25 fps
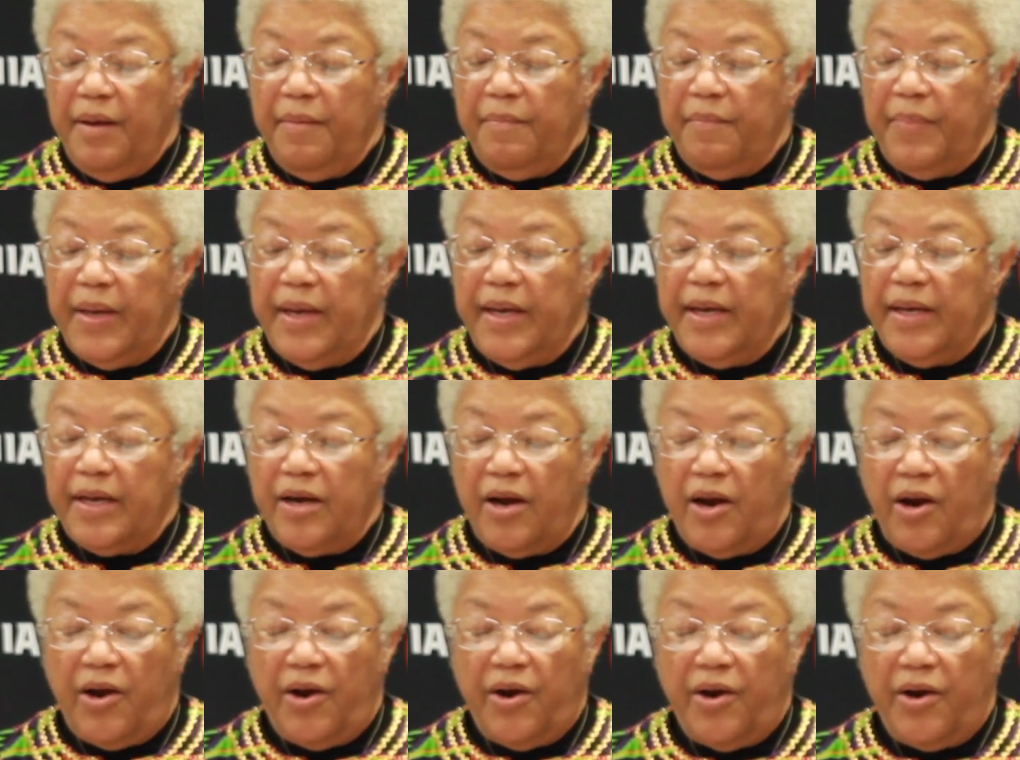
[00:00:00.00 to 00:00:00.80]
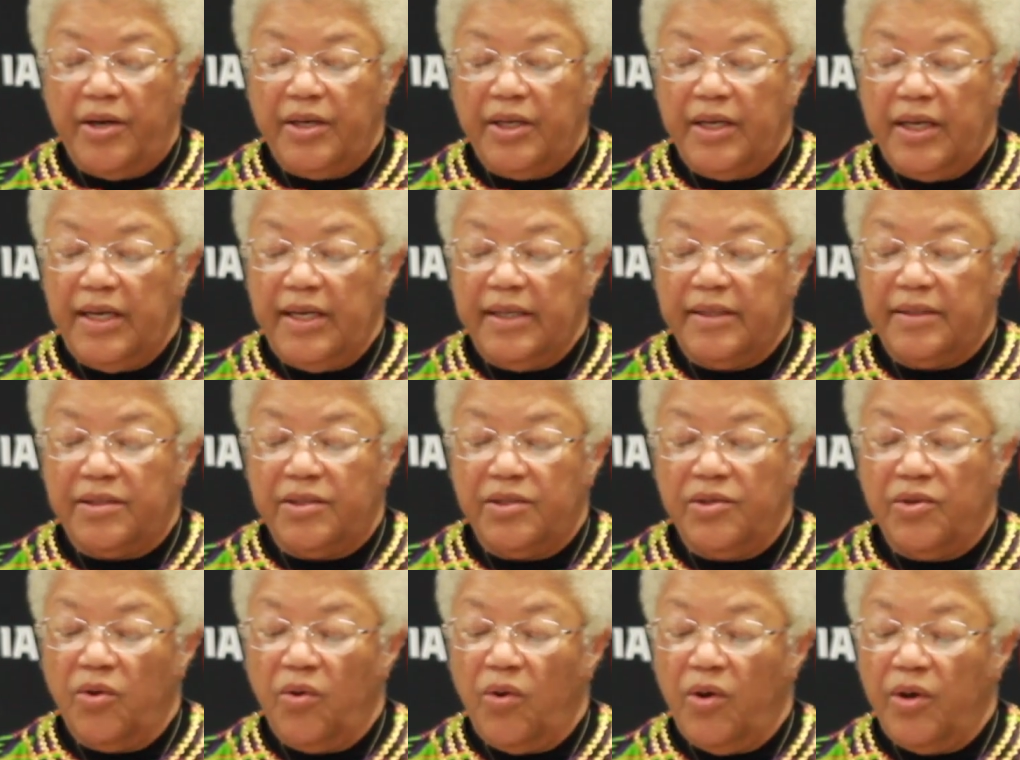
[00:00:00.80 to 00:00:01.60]
Peake earned its
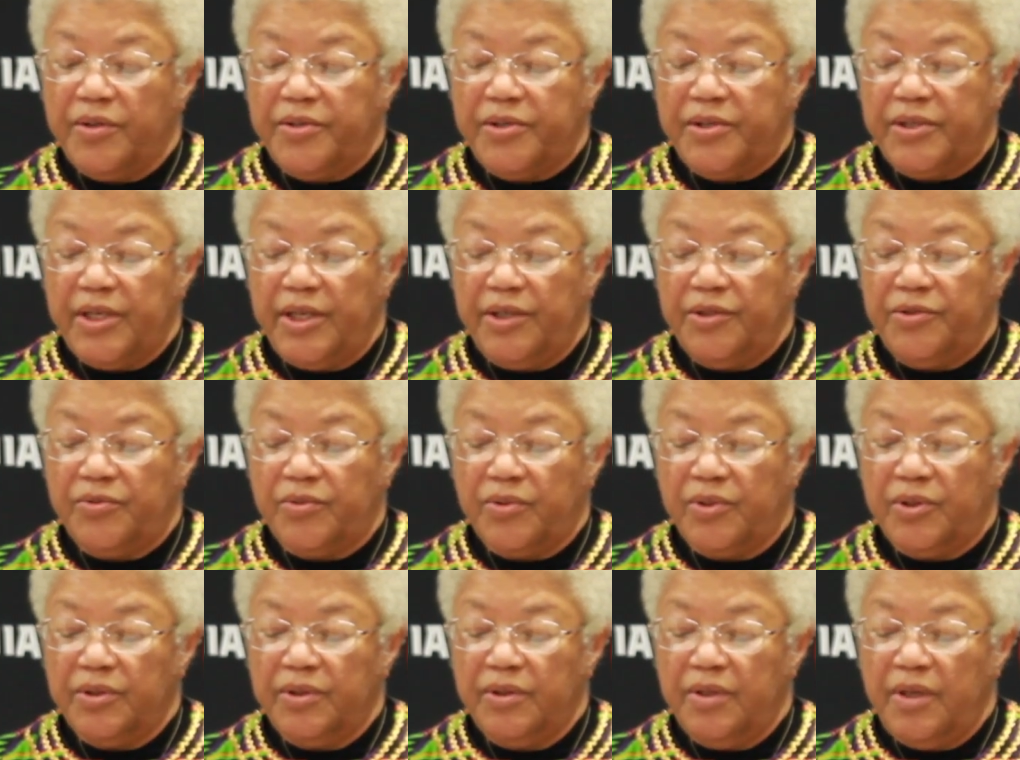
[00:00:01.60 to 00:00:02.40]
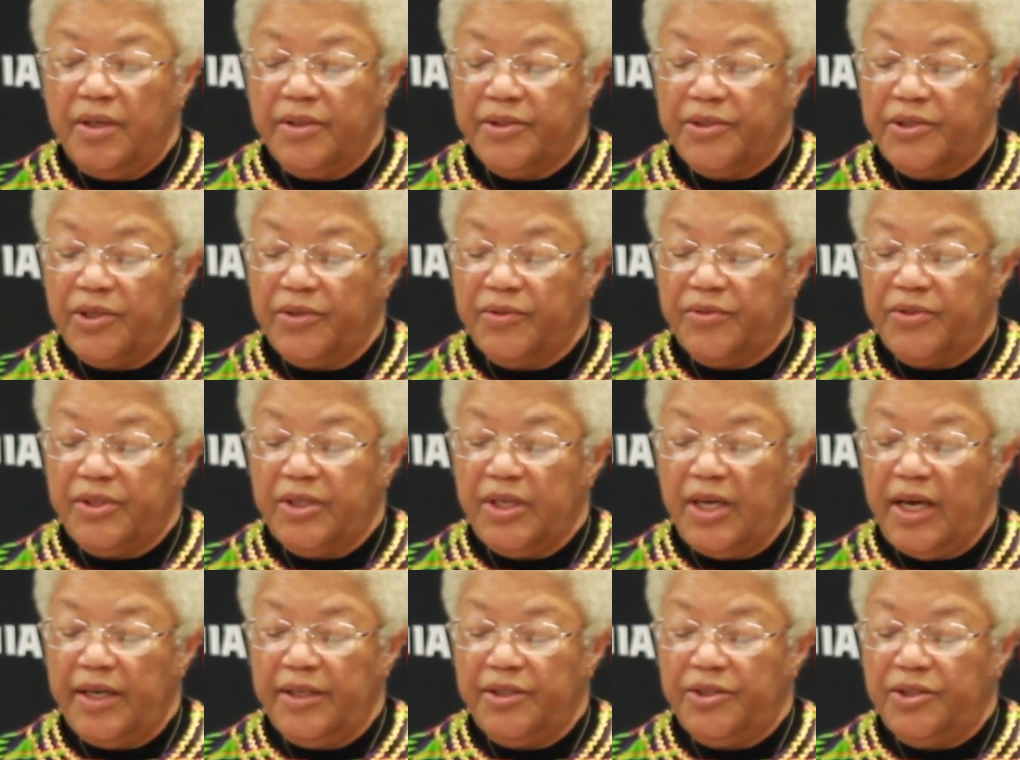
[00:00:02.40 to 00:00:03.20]
North Central
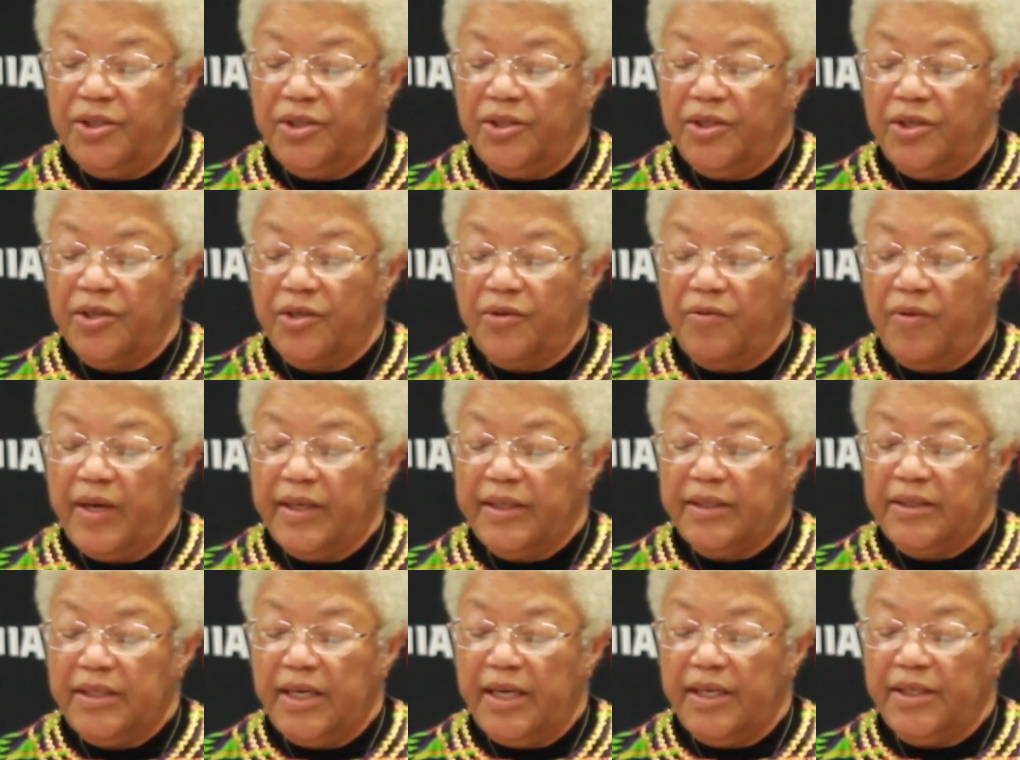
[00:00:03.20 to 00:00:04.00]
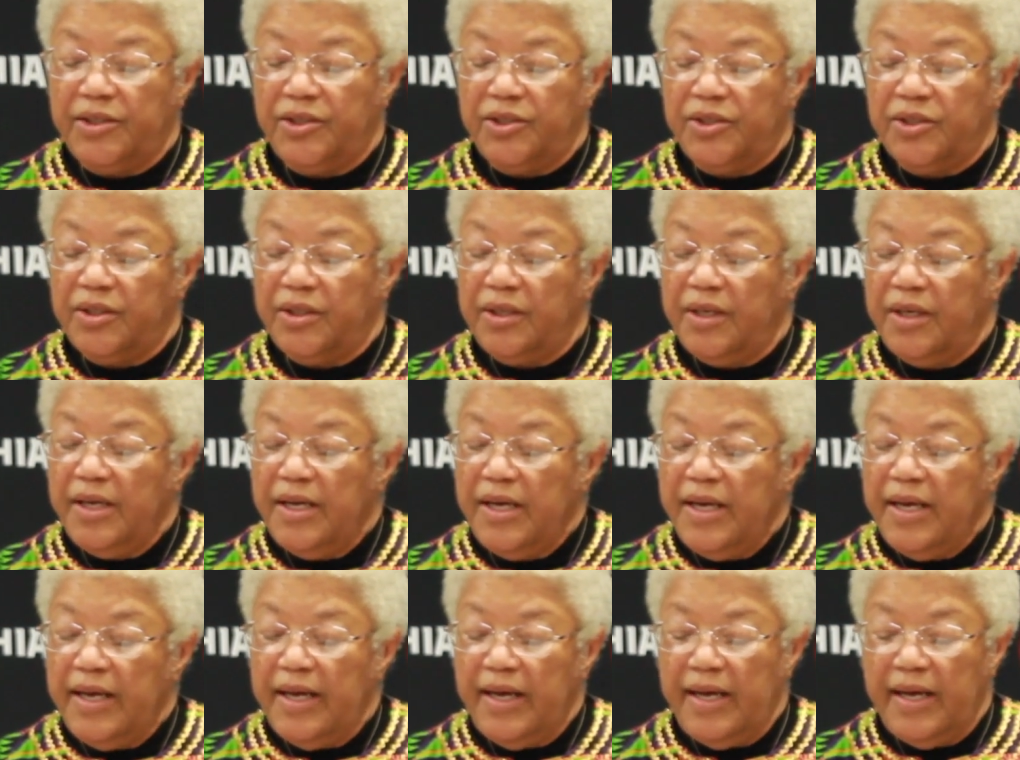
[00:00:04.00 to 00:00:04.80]
Association accreditation
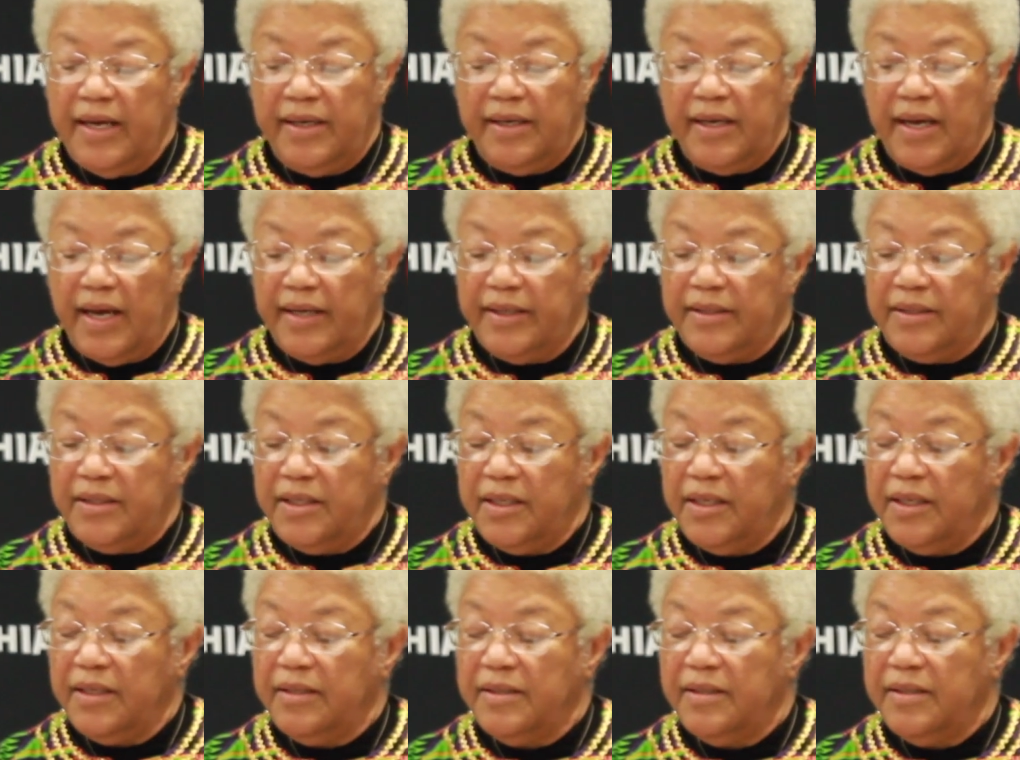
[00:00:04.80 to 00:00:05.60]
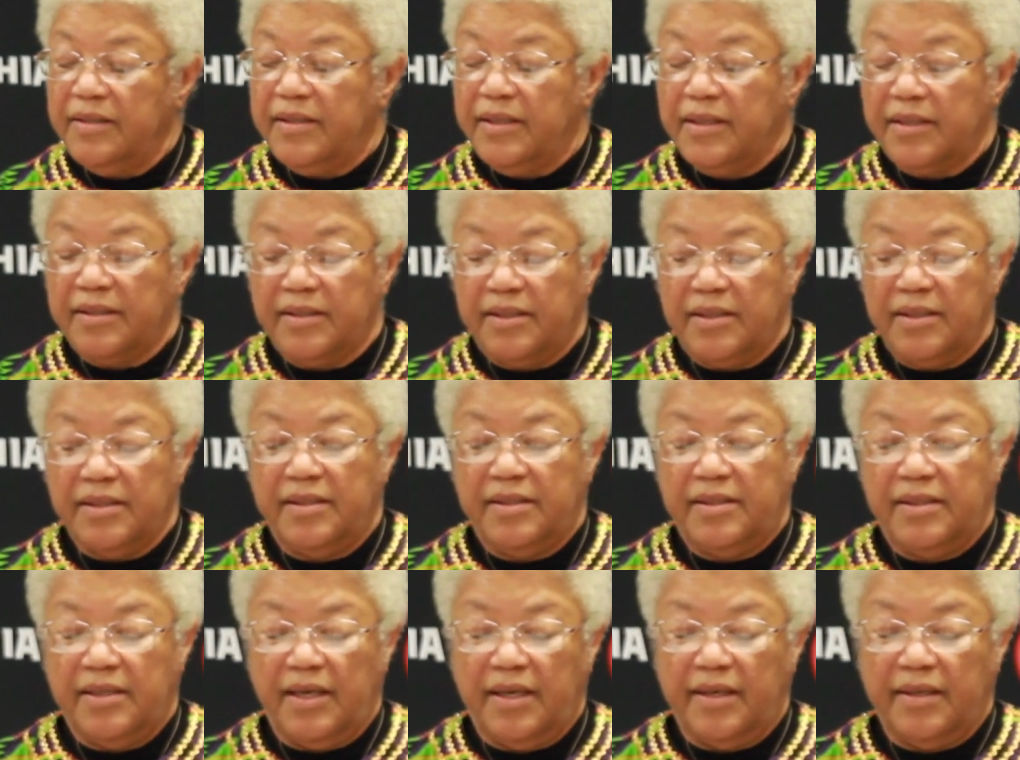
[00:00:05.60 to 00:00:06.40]
in
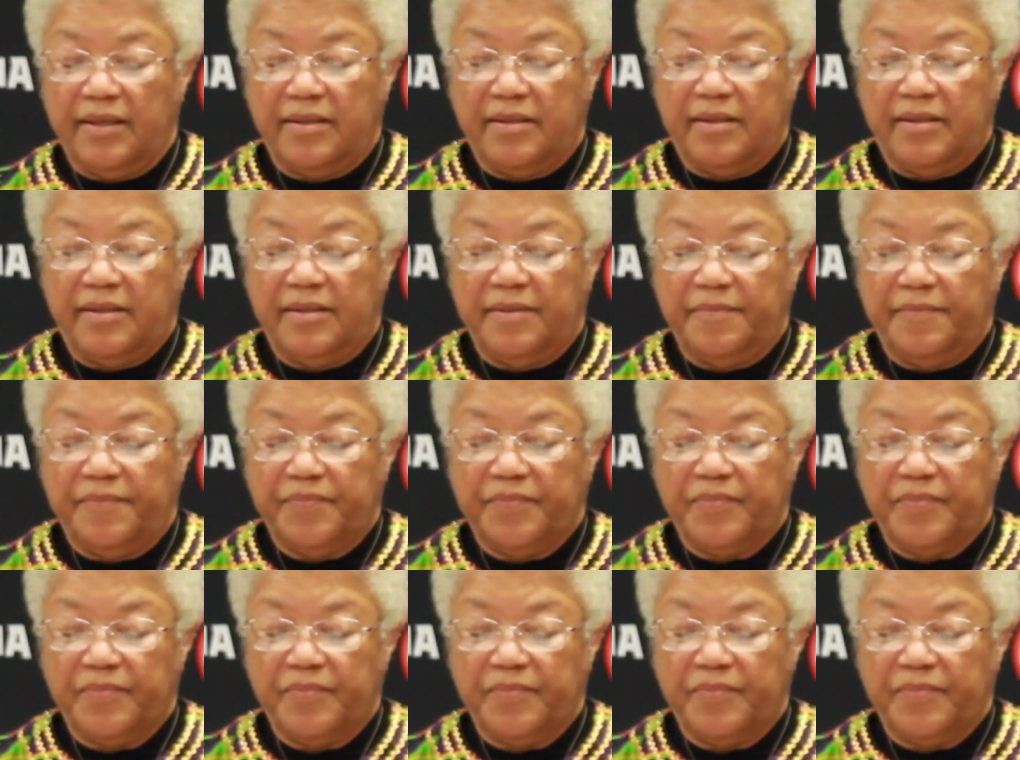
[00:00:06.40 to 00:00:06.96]
1966.